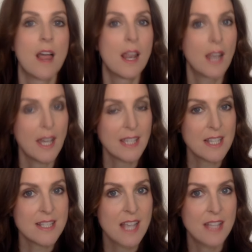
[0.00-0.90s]
Like I
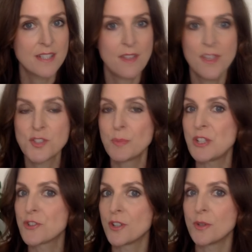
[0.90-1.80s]
said, this will be
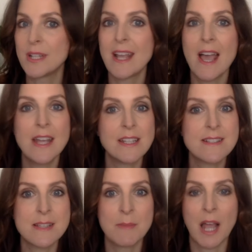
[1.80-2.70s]
true in any
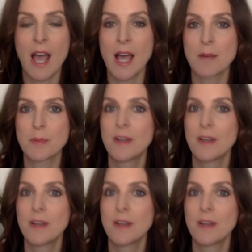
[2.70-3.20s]
similar app.